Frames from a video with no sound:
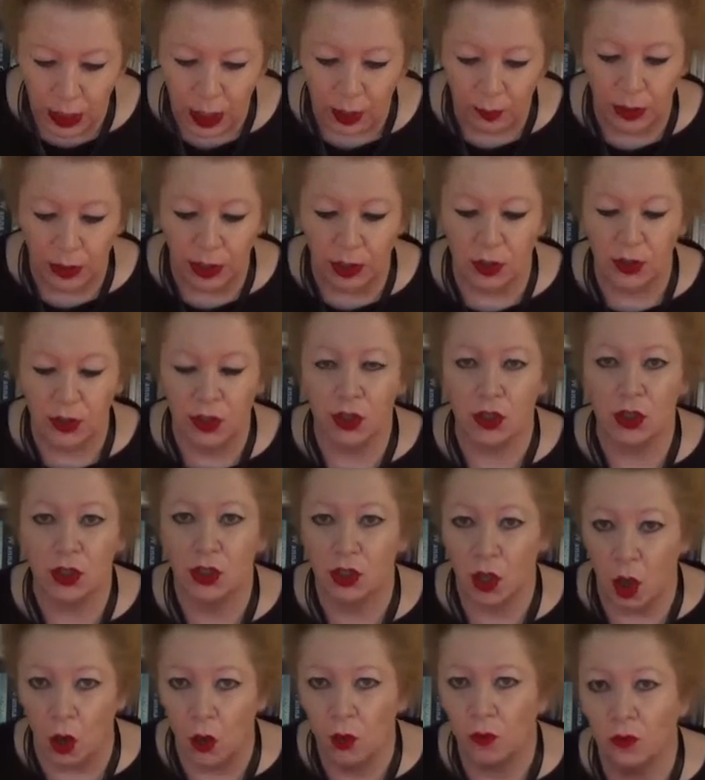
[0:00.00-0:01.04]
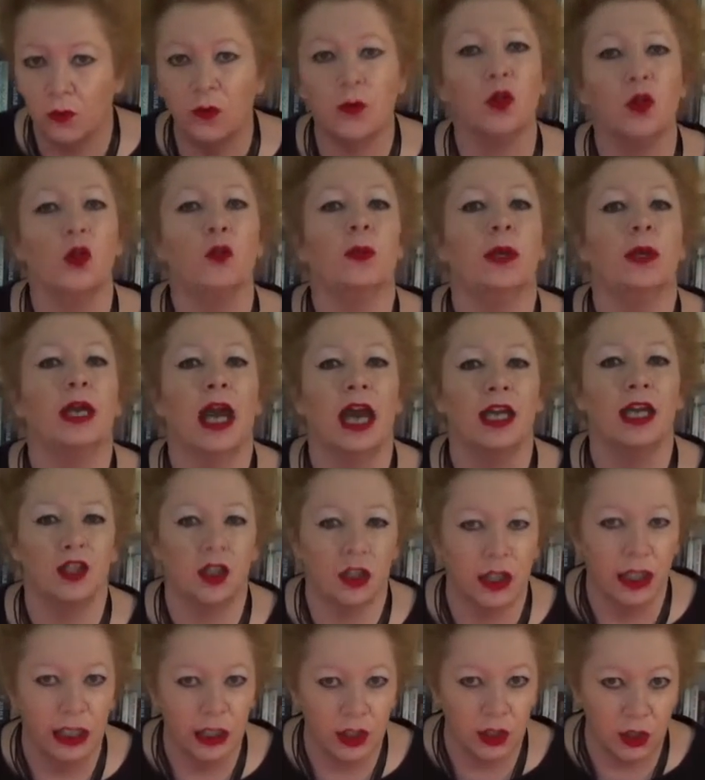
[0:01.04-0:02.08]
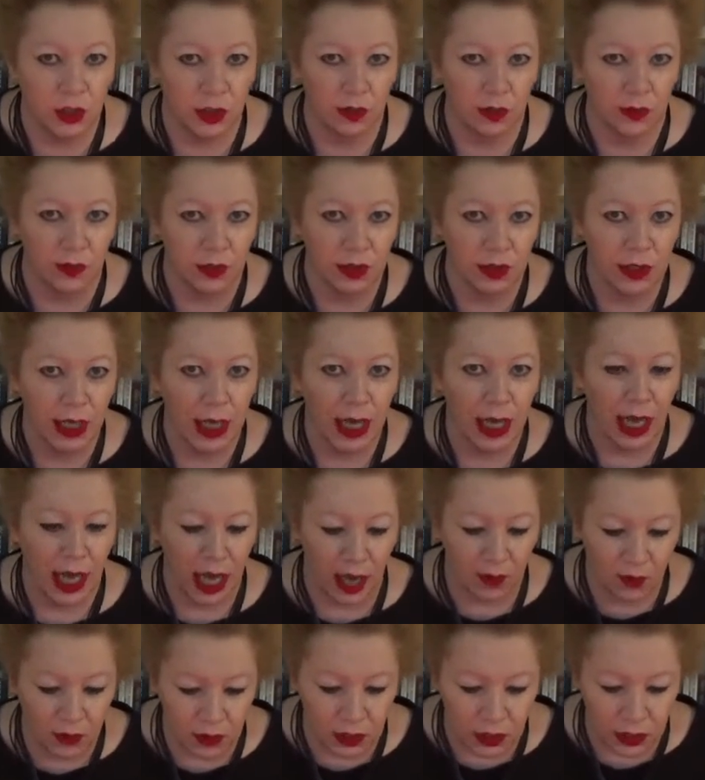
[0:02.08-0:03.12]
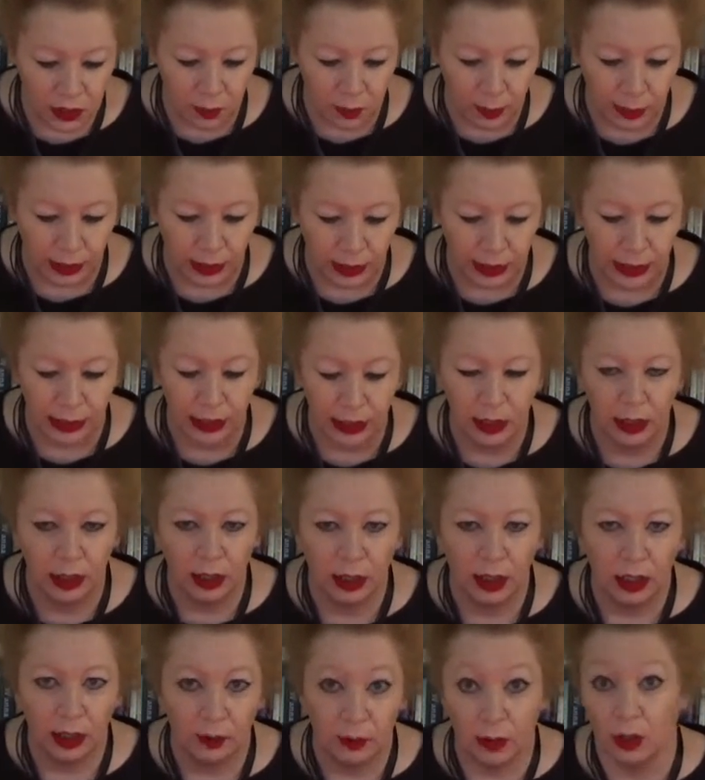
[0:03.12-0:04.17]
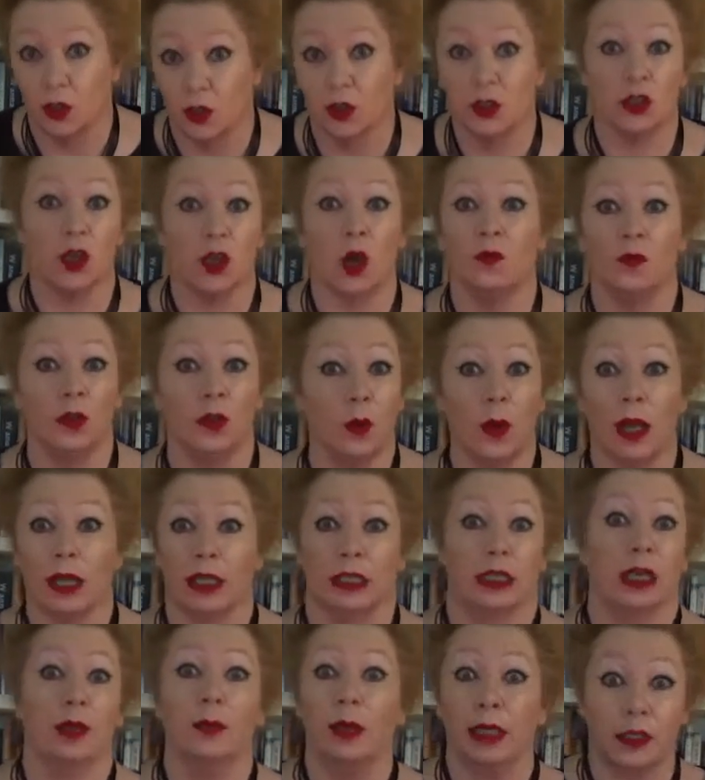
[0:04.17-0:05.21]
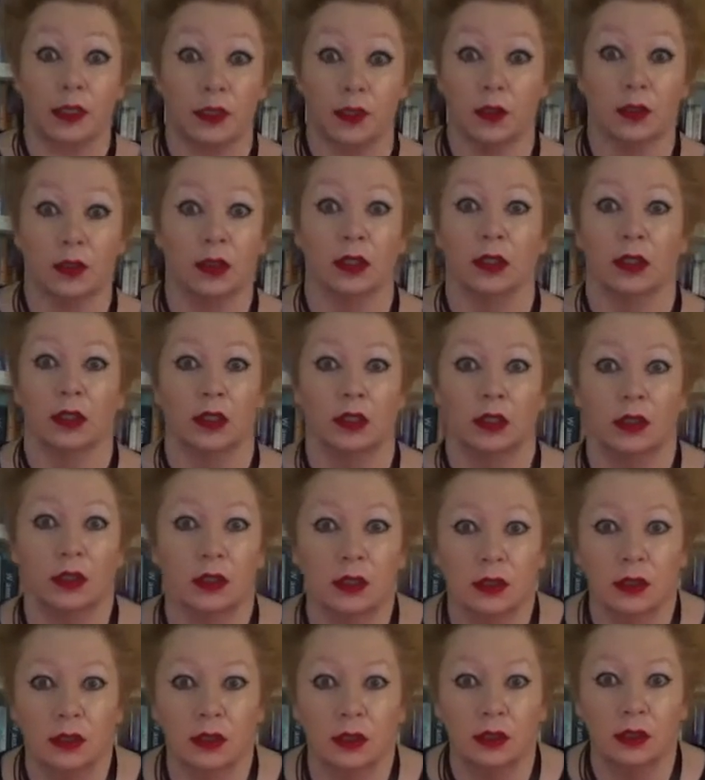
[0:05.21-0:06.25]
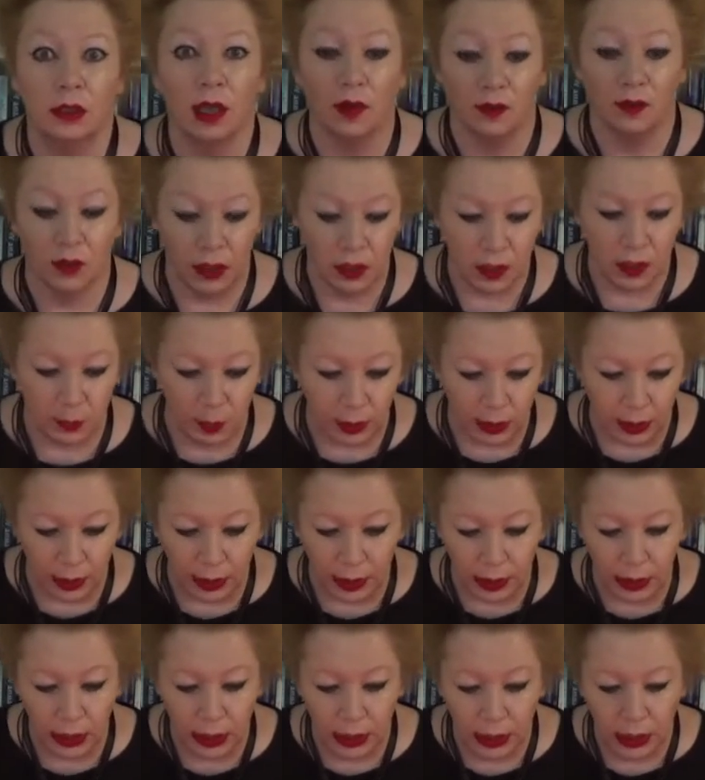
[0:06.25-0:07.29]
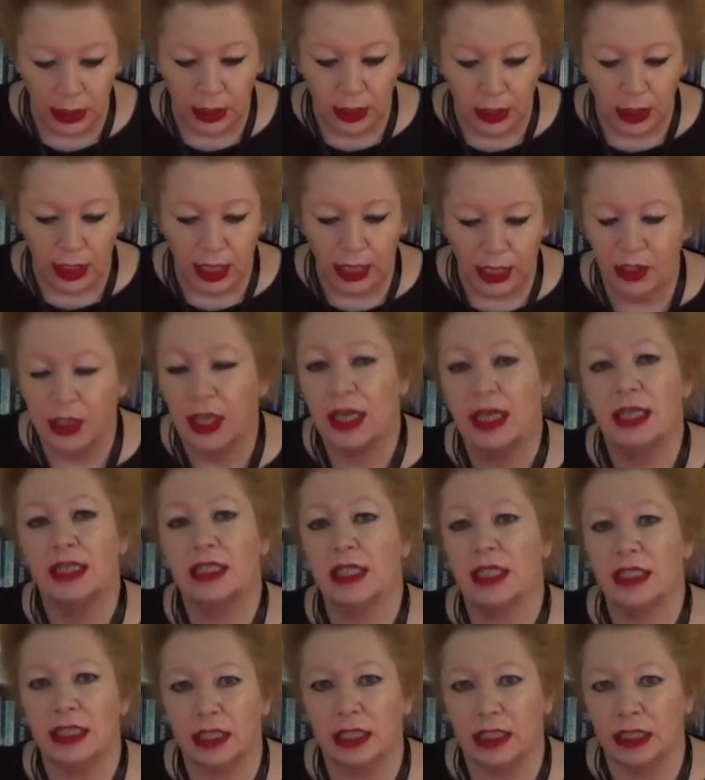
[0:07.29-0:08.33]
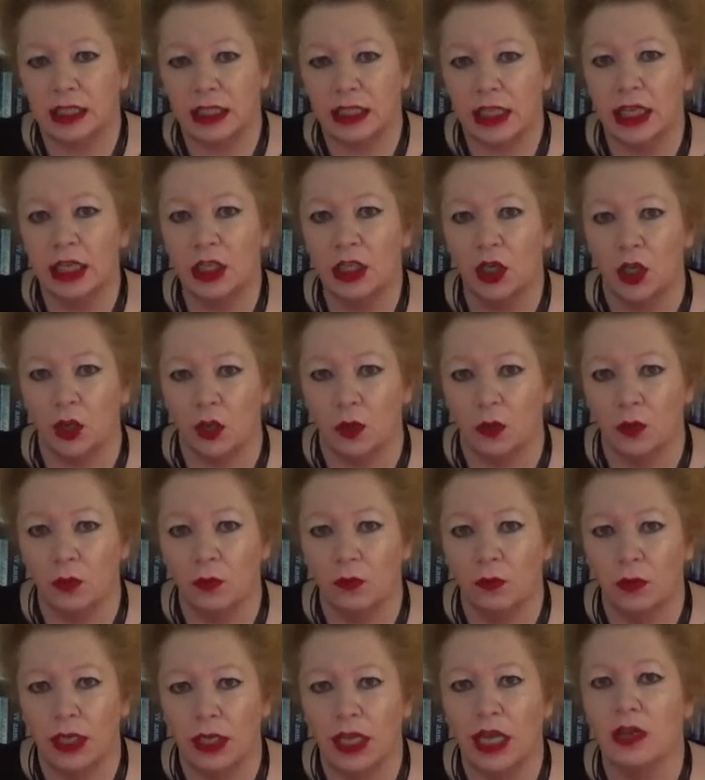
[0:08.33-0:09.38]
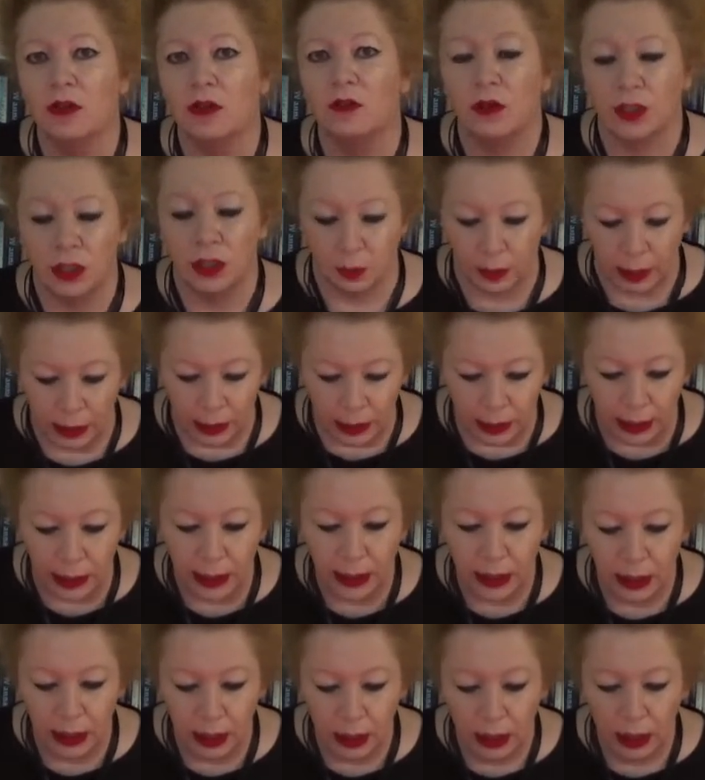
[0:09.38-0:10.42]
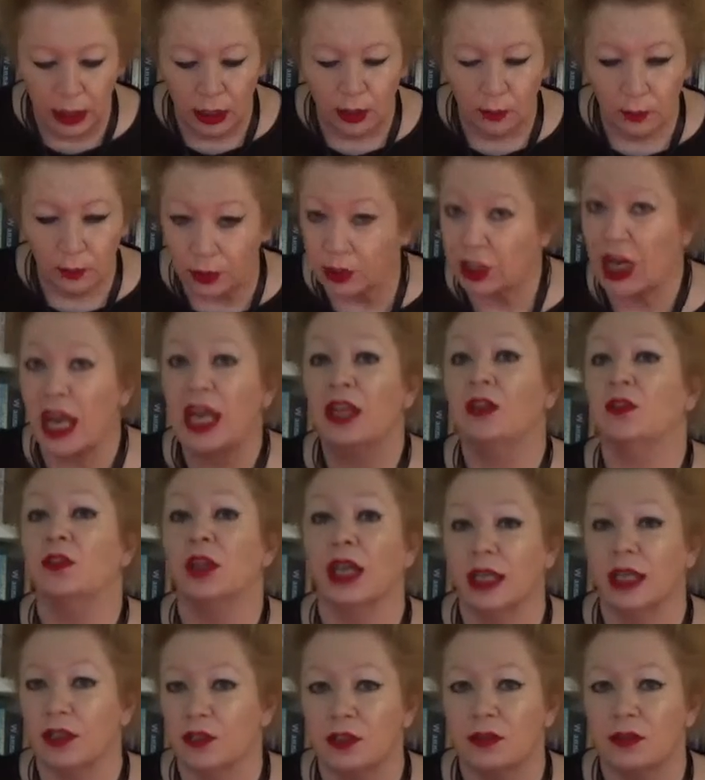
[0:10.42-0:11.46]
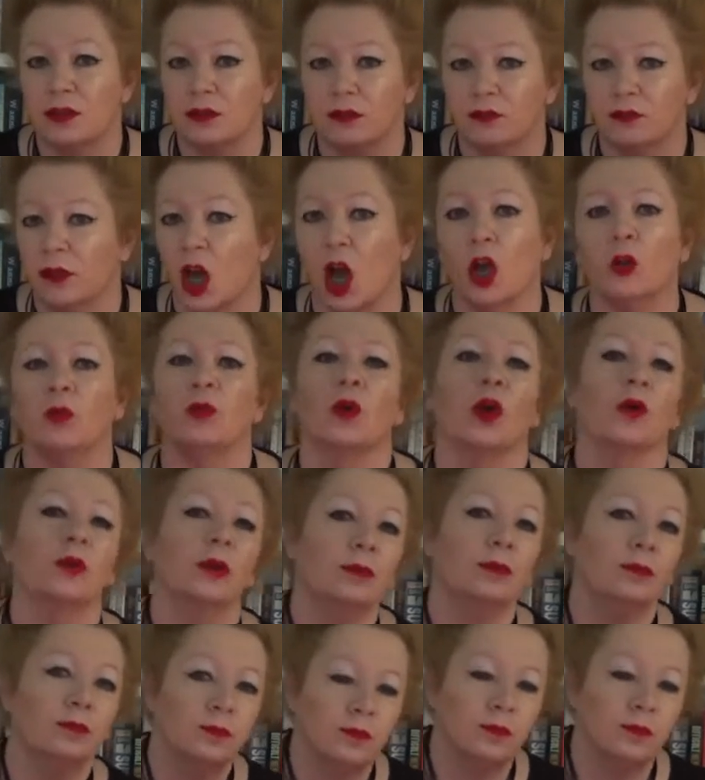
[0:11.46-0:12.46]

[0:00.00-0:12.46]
Because so few PhD students have a disability, because so few academics have a disability, it's easy to continue the invisibility, pretend there's no problem,